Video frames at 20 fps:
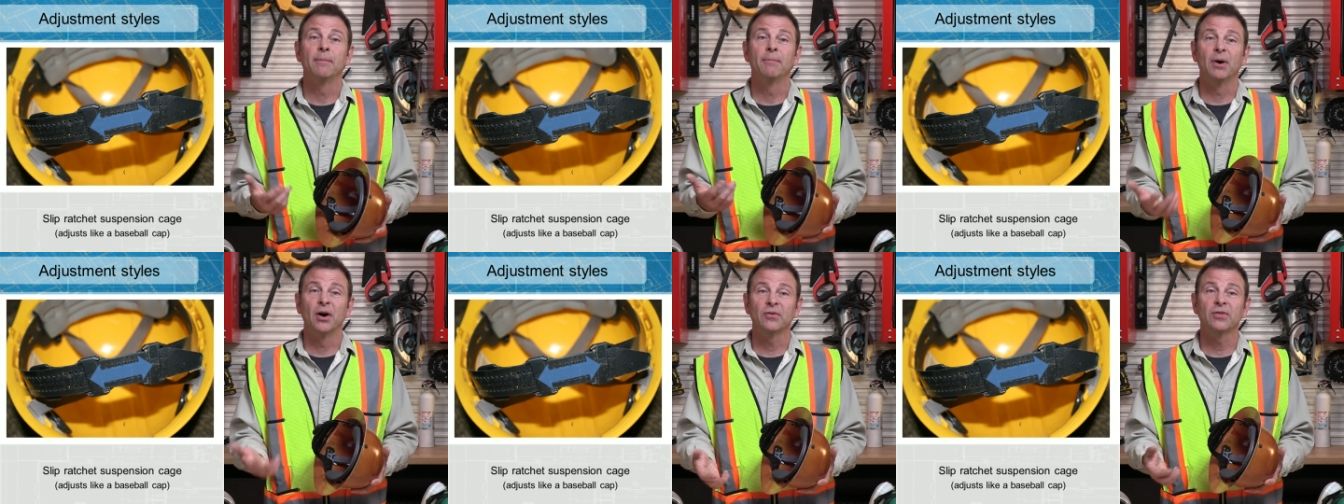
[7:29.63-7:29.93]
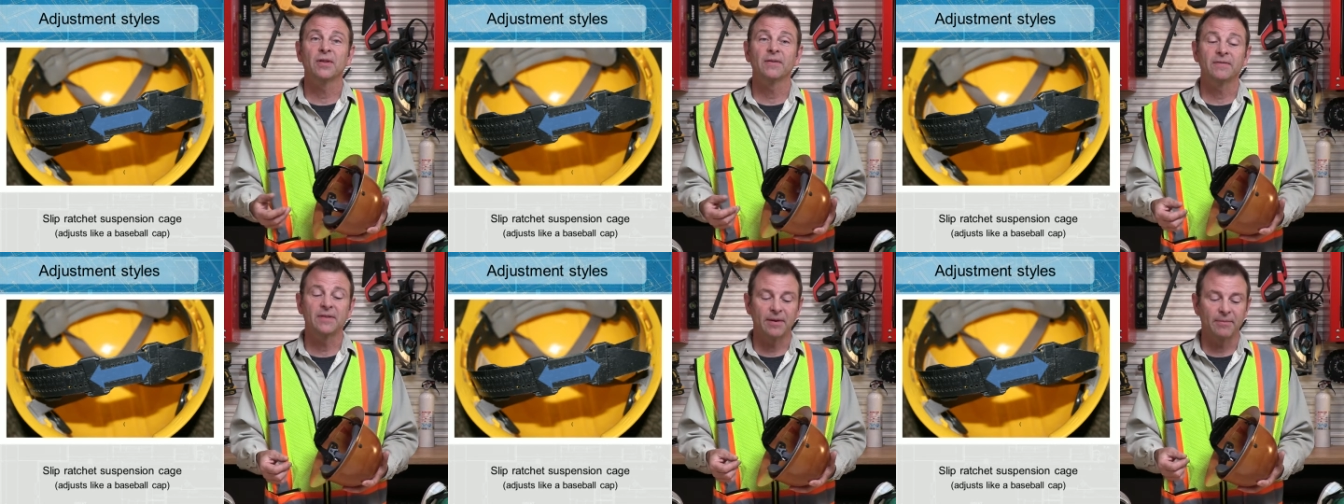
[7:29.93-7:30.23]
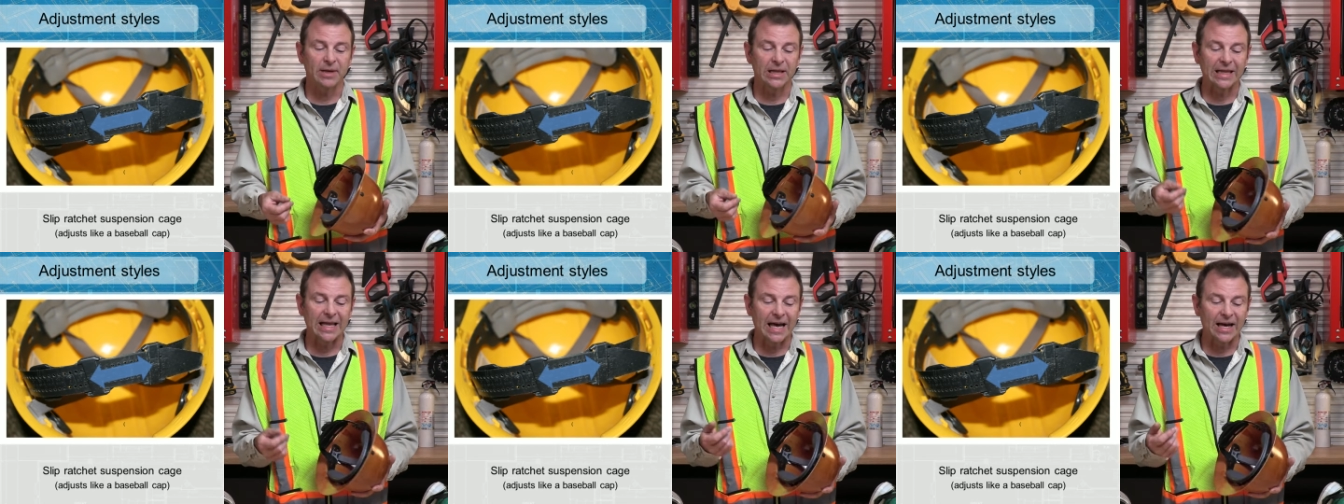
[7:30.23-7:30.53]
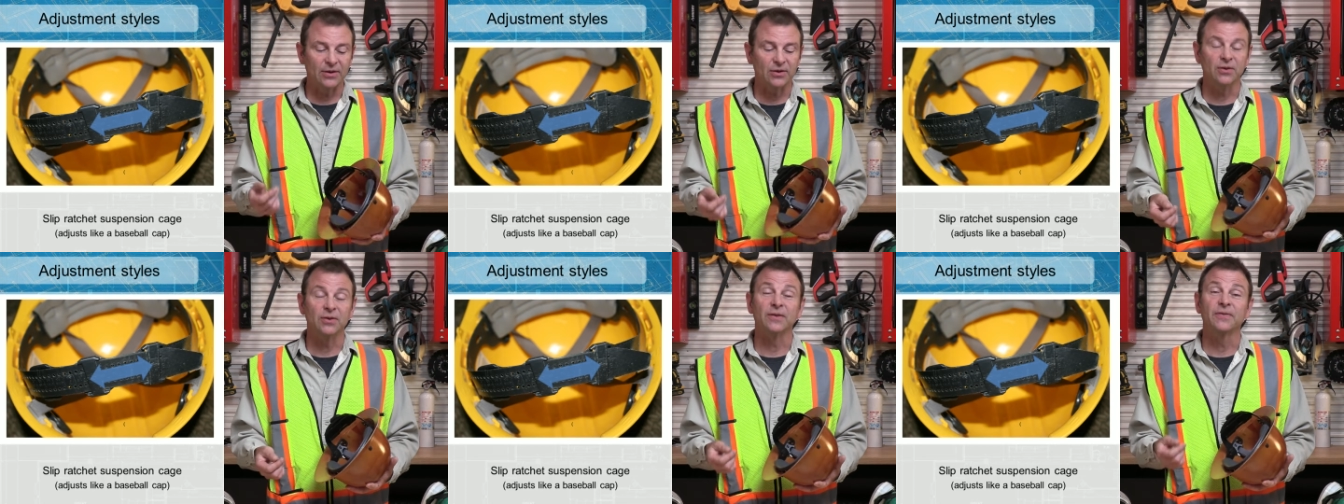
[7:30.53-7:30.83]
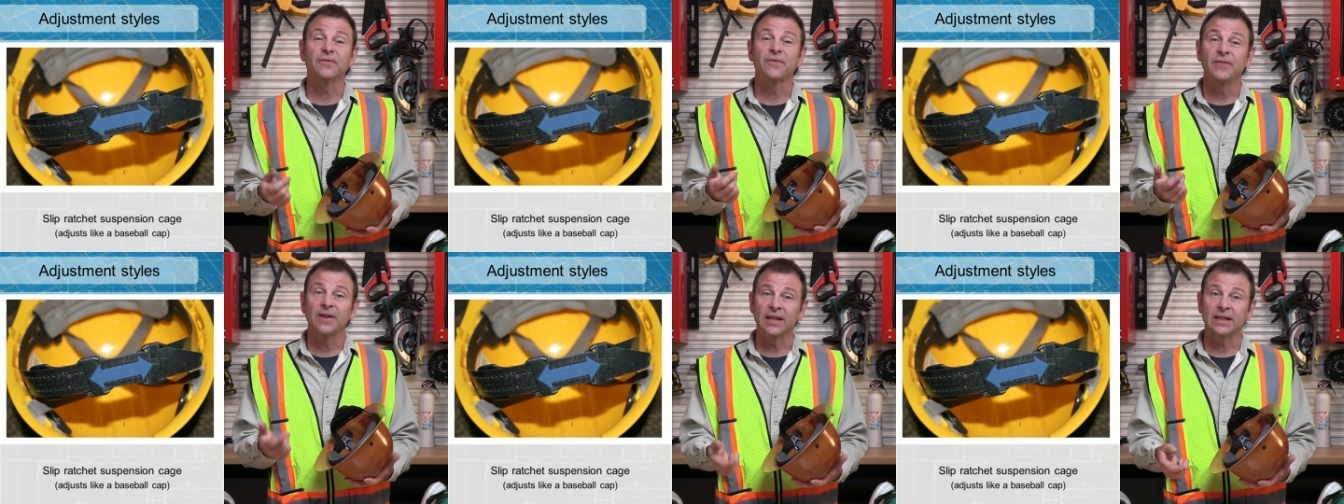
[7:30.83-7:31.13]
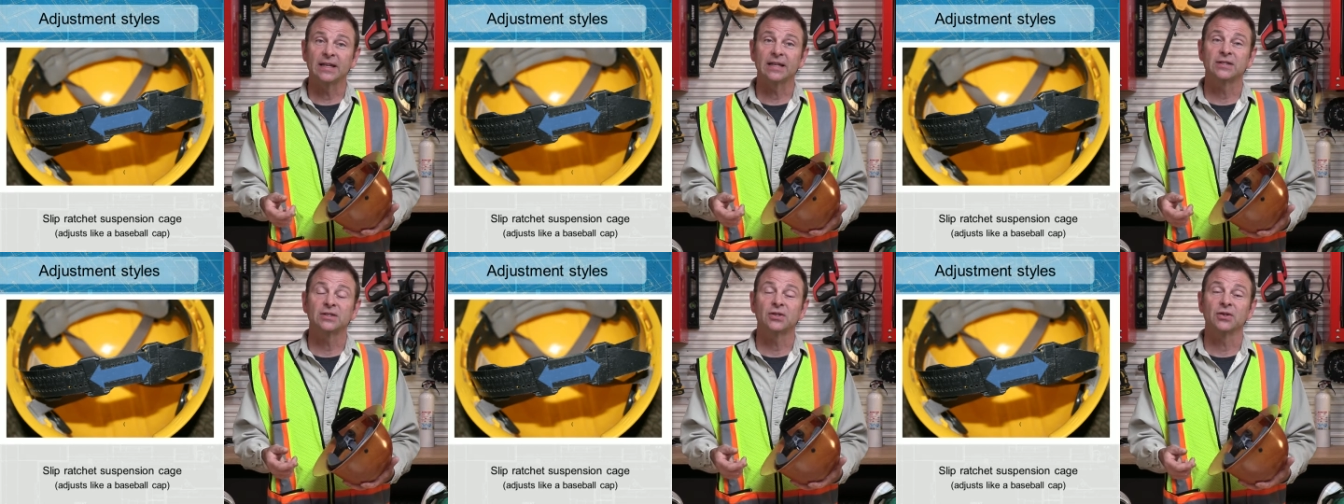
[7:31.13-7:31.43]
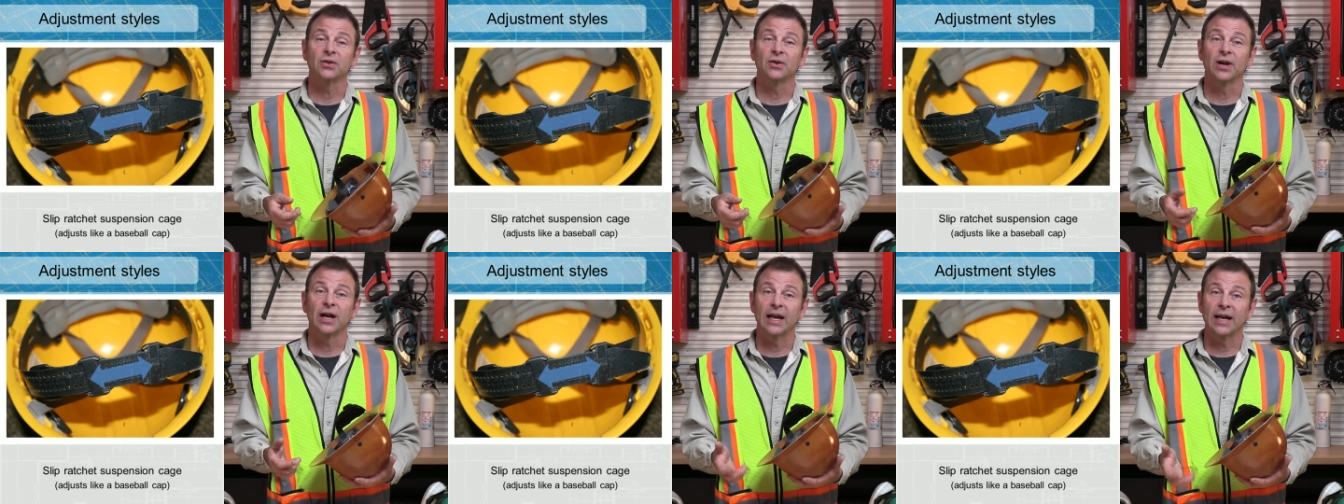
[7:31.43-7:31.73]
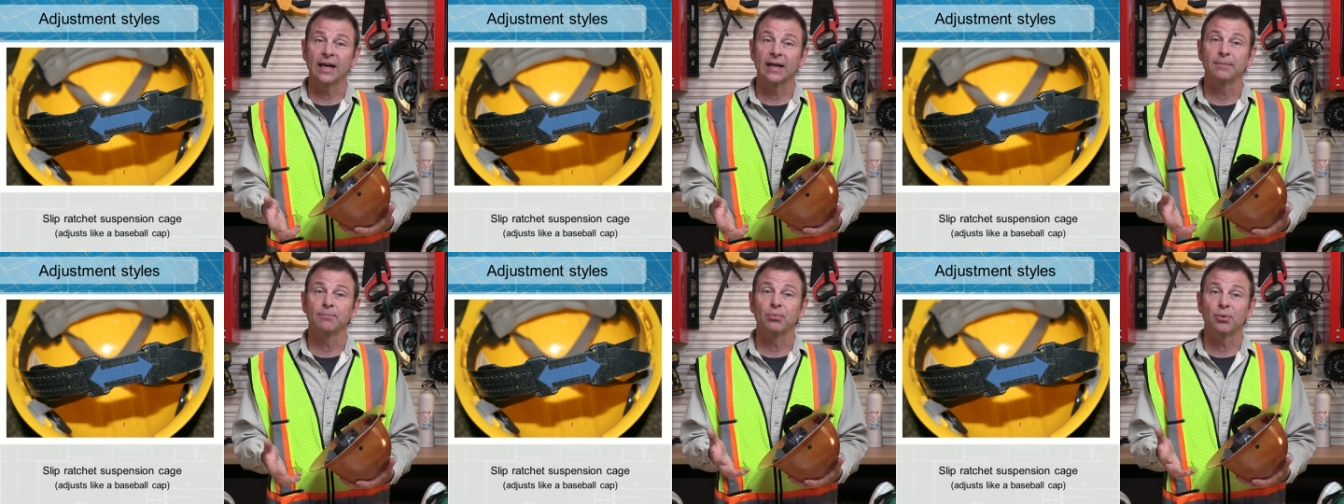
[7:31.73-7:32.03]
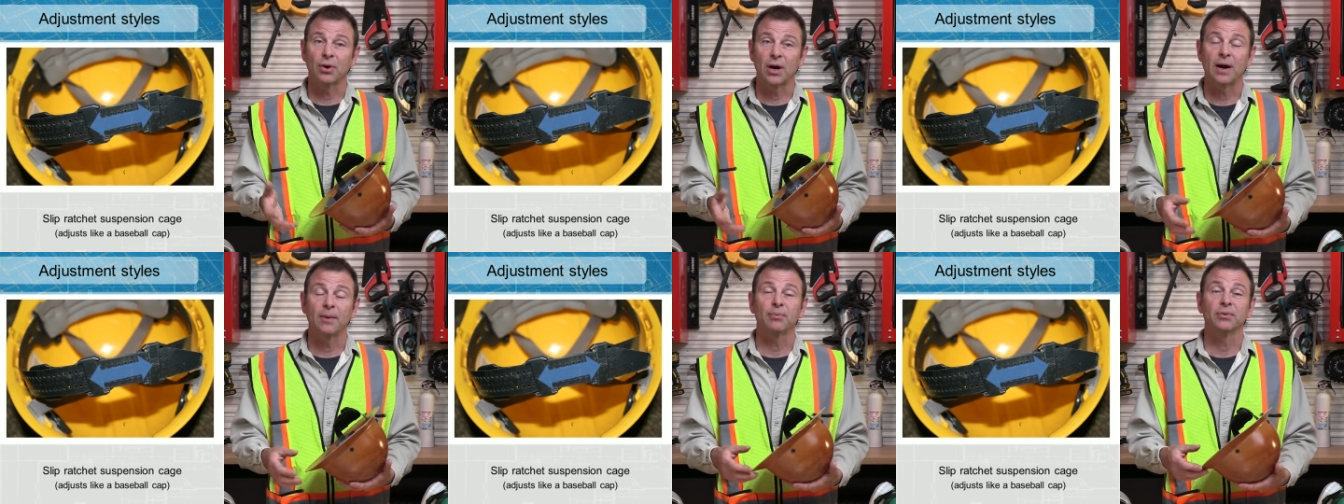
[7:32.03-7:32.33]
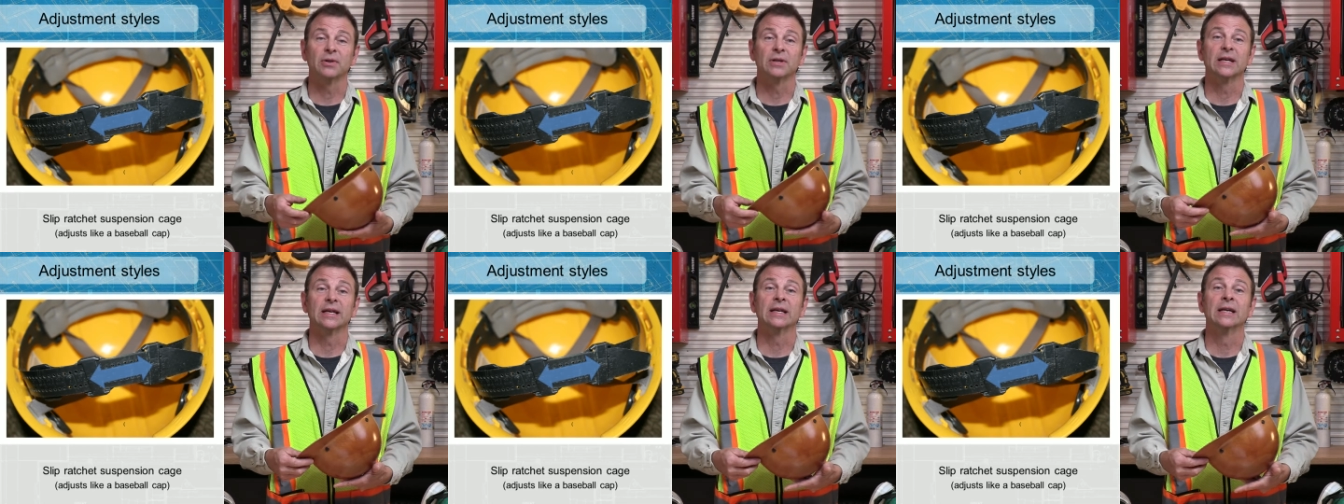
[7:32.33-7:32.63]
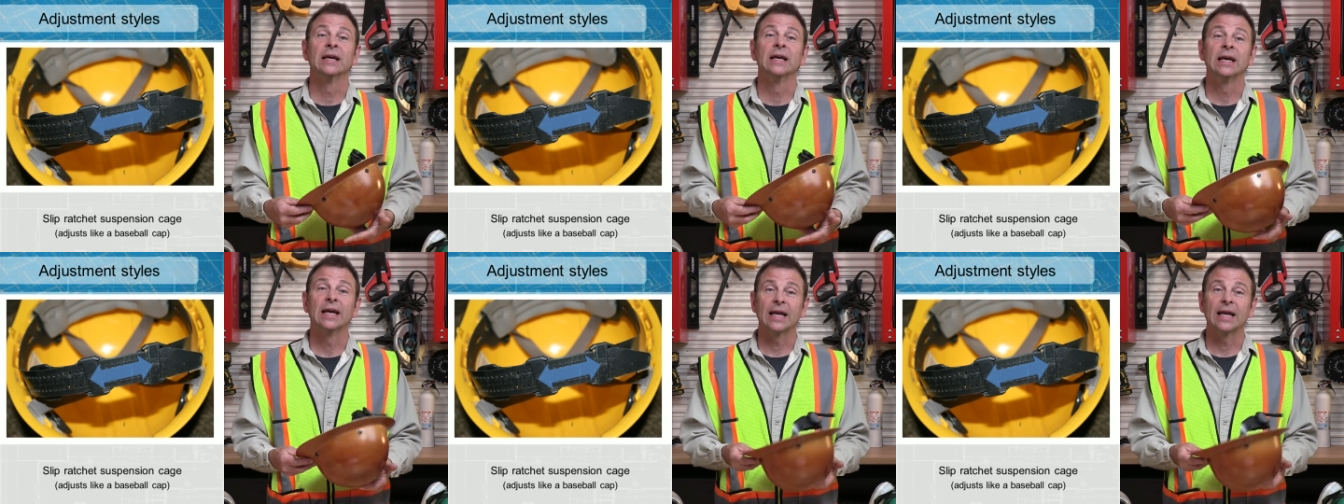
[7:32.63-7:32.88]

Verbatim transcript: Both of them allow you to fit this to your head properly.